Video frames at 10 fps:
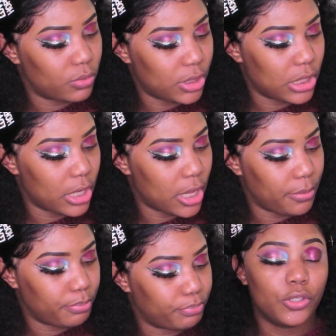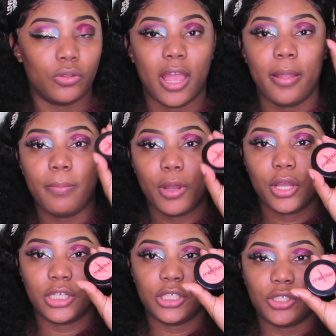What's the name? So I
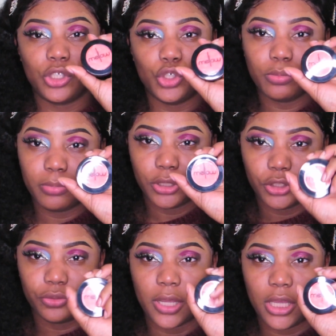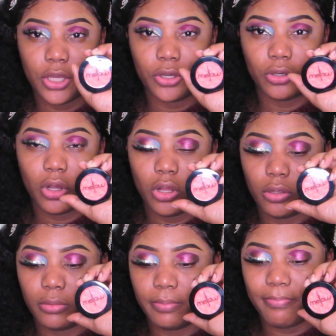bought this new blush right here
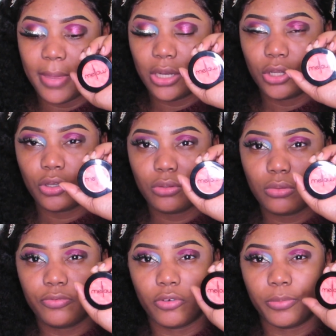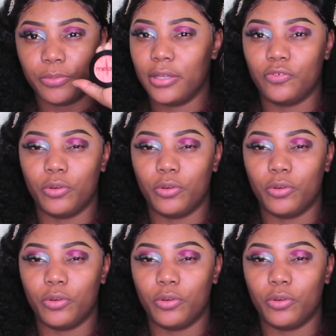called Mellow from a